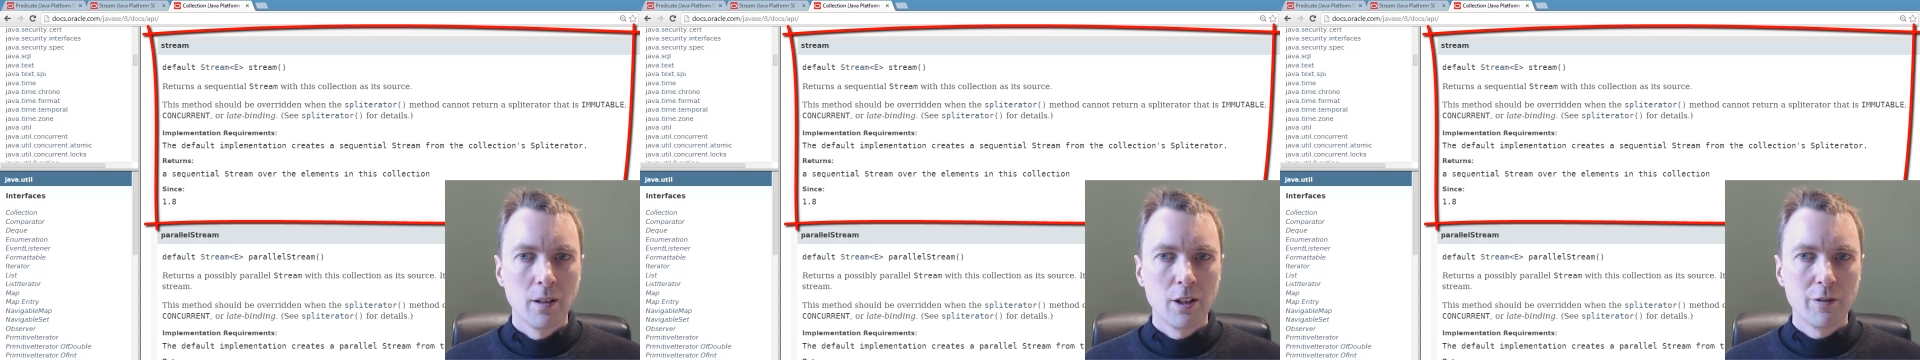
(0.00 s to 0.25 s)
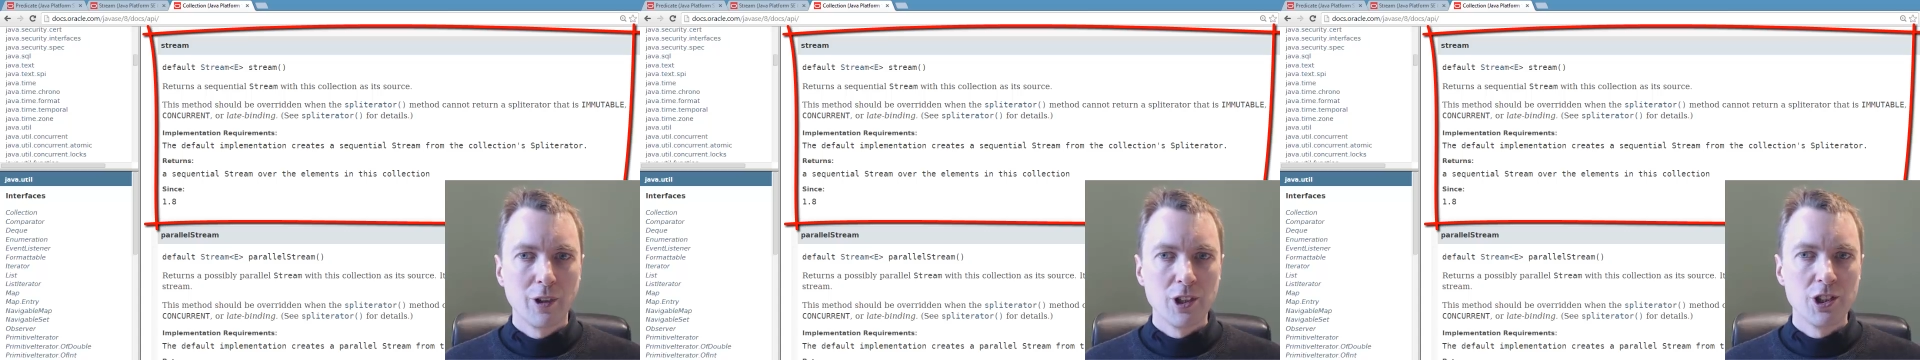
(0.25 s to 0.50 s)

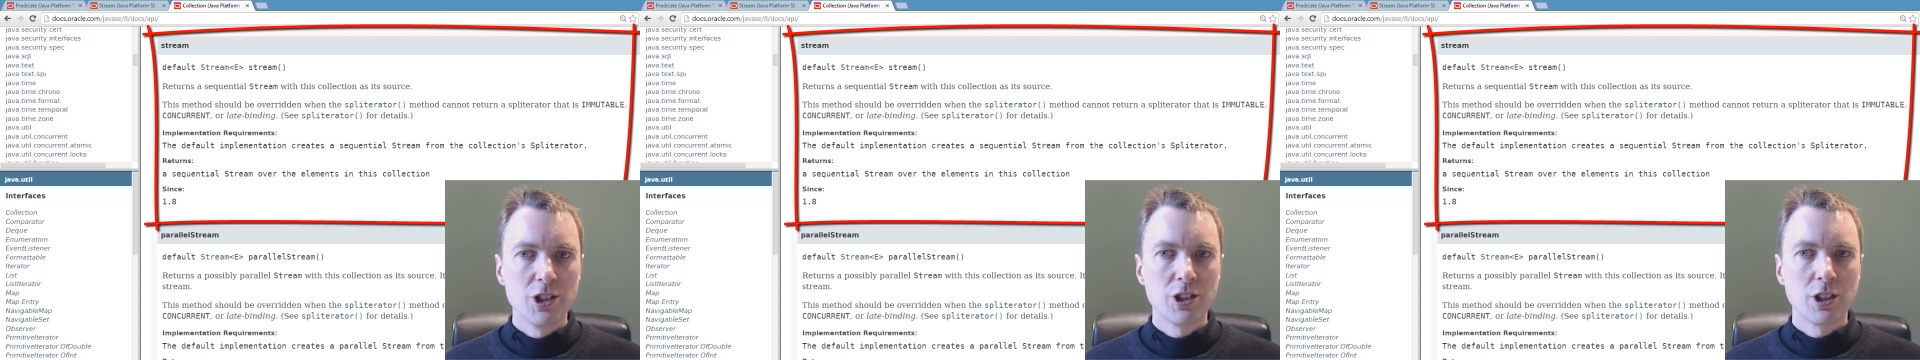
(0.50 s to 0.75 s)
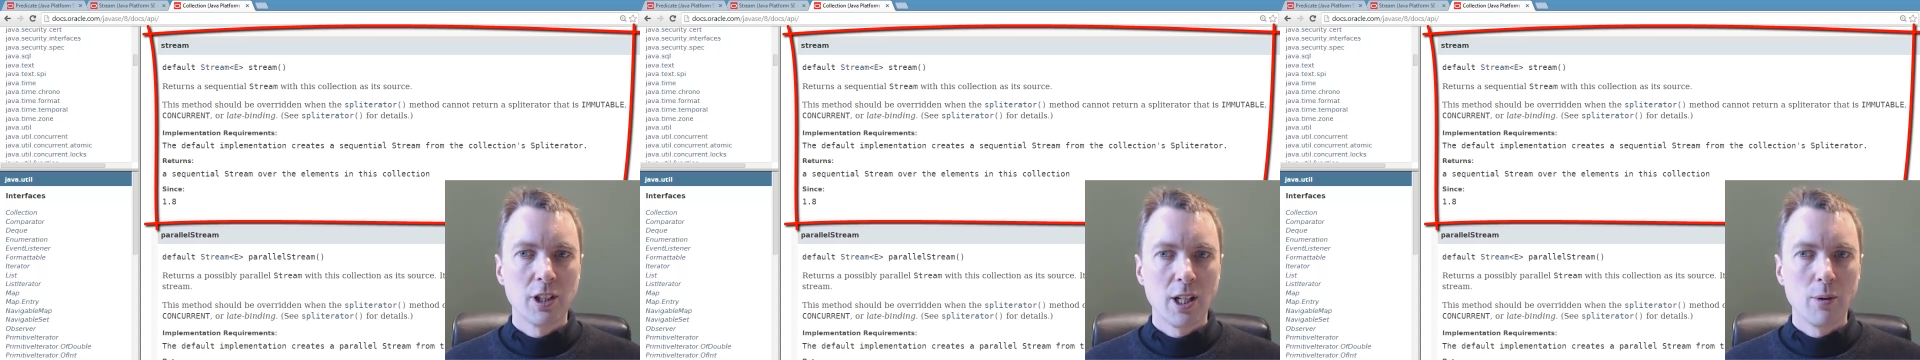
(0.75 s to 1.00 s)

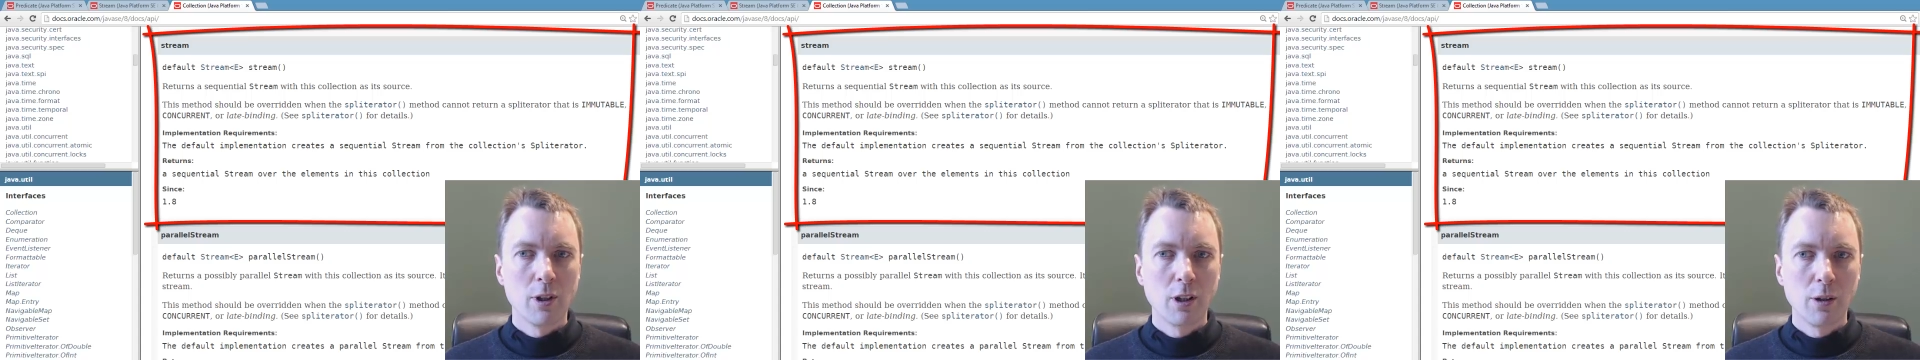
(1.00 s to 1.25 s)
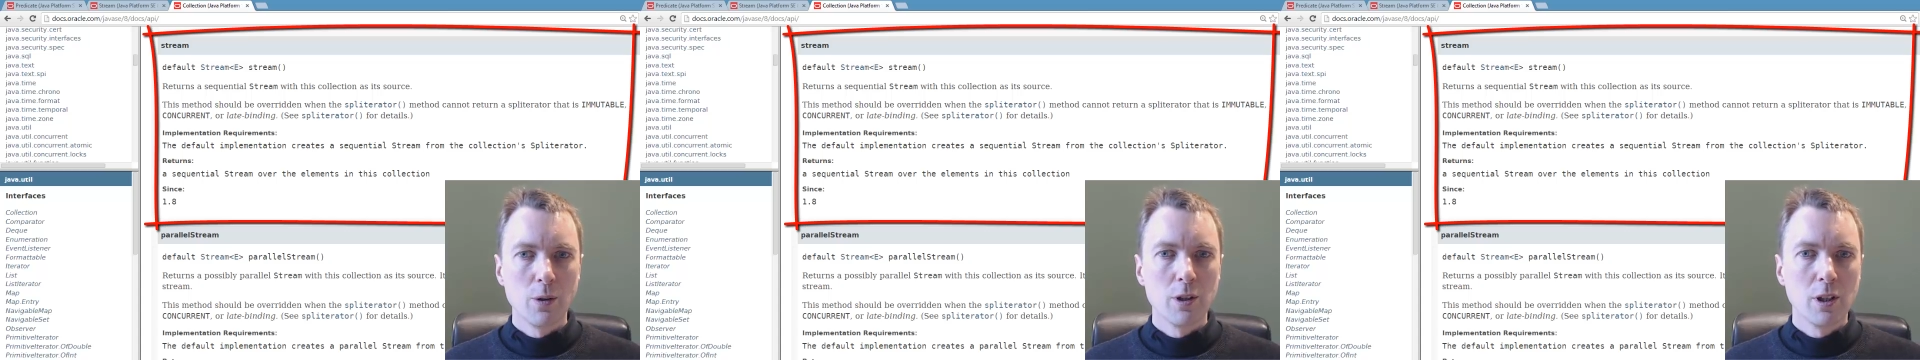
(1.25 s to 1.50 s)
Interfaces can now
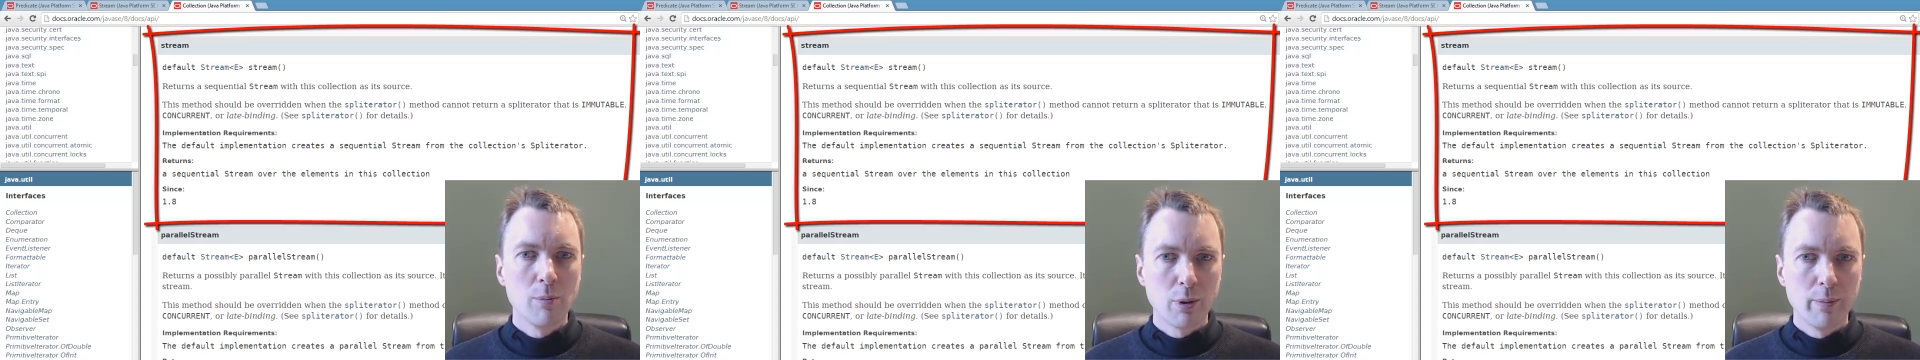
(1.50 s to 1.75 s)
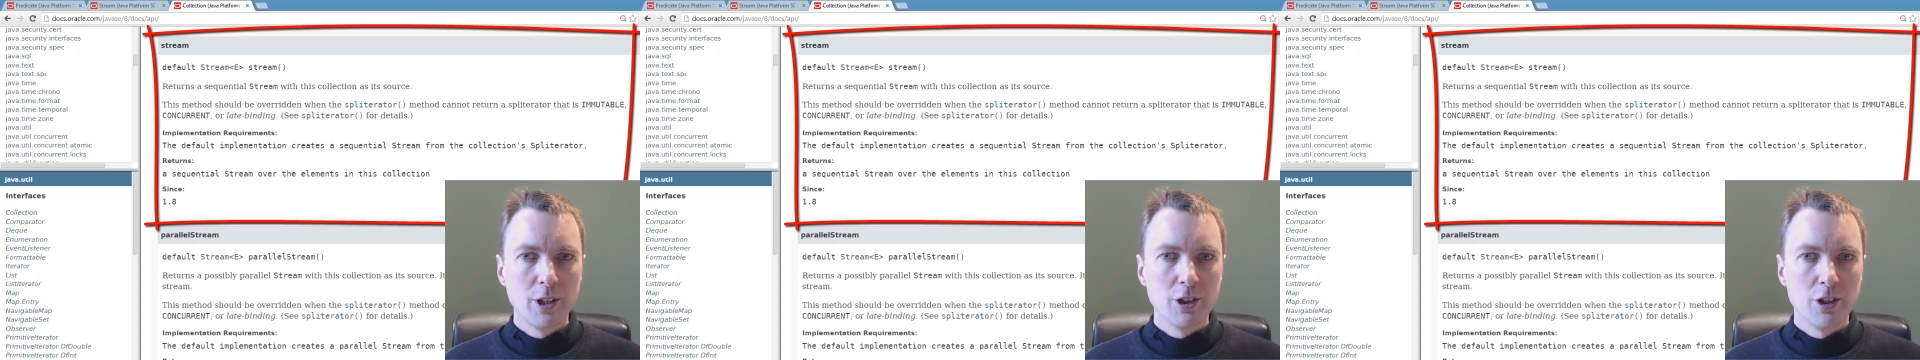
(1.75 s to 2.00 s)
include
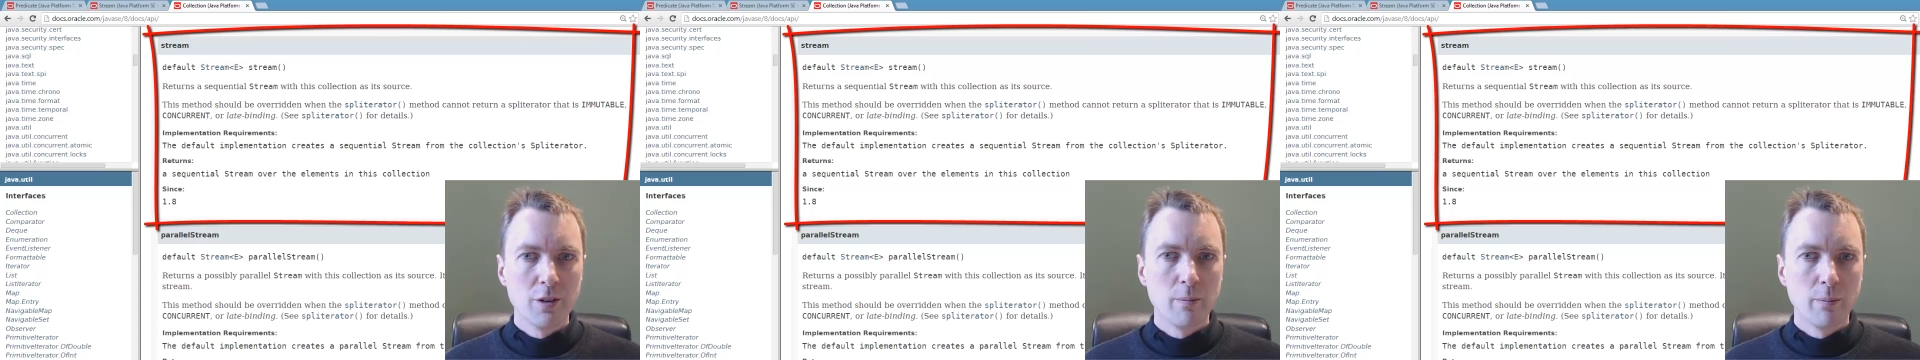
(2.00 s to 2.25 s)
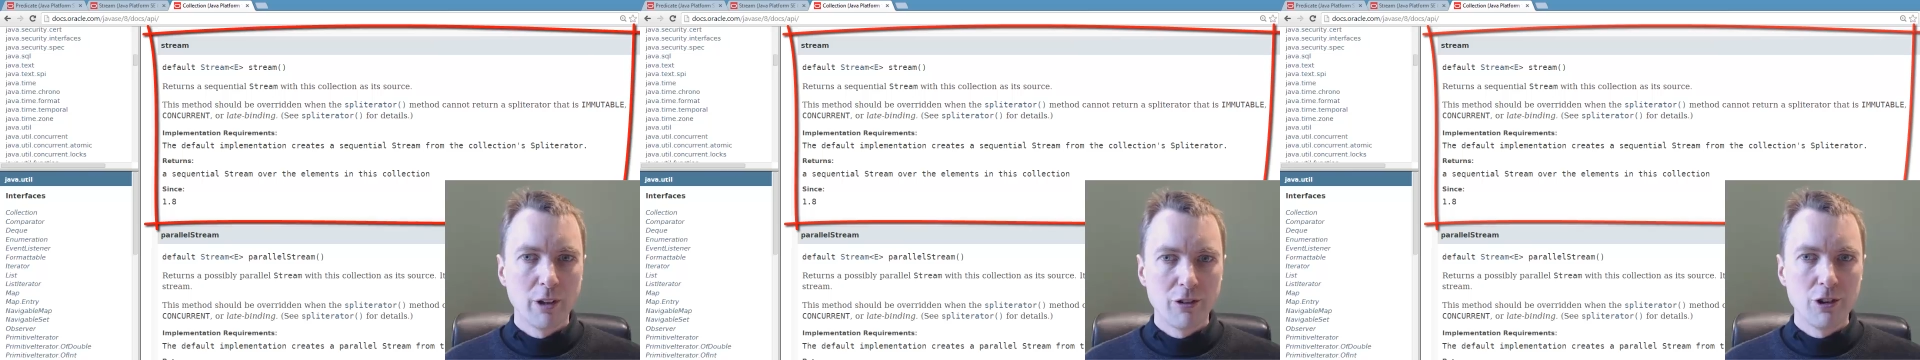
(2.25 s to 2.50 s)
implemented
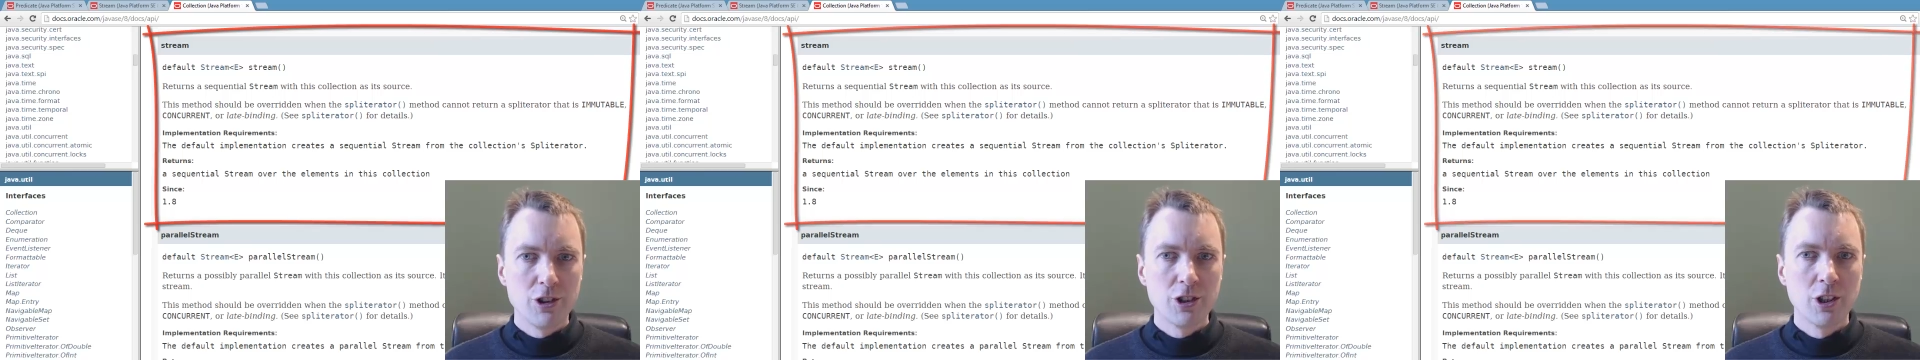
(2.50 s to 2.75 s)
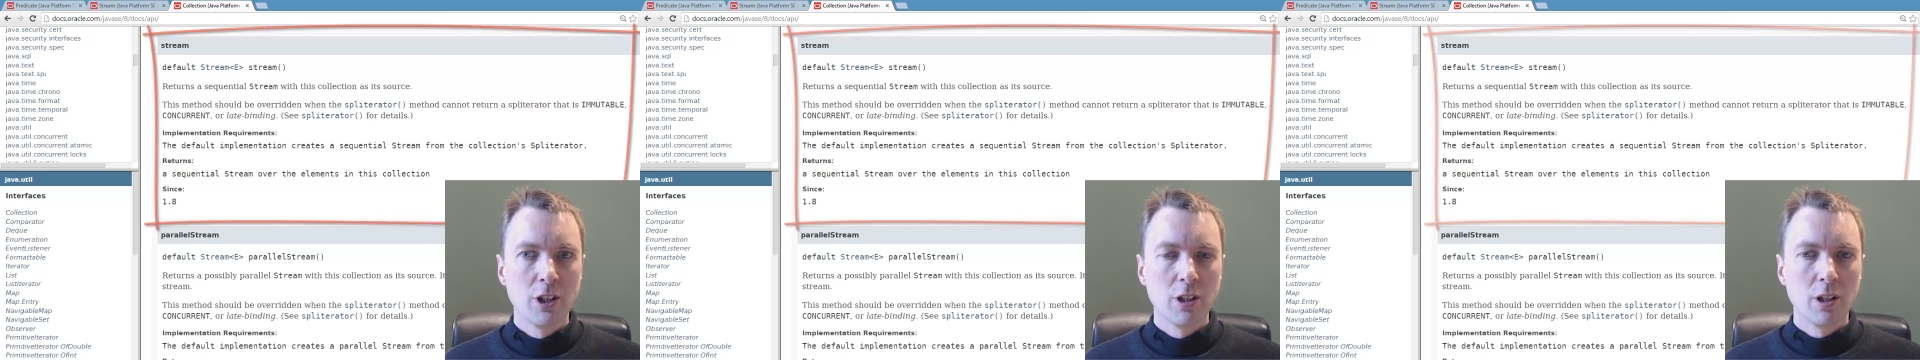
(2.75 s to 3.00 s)
methods,